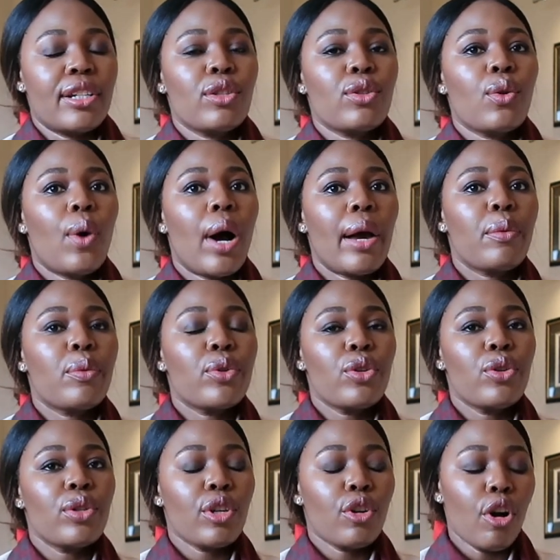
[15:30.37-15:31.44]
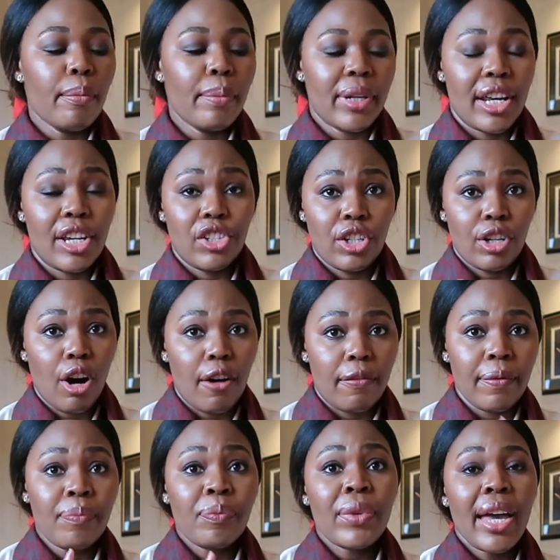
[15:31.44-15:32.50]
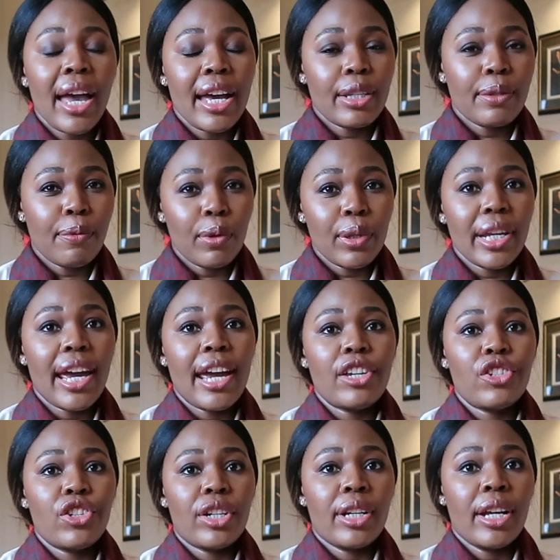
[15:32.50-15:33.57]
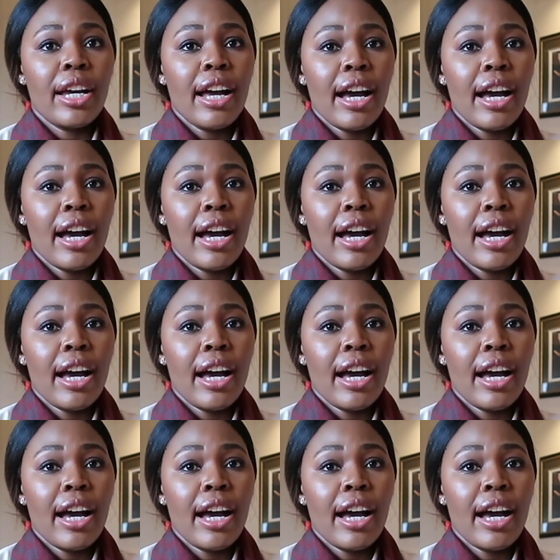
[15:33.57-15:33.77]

So I would use a combination of exfoliation,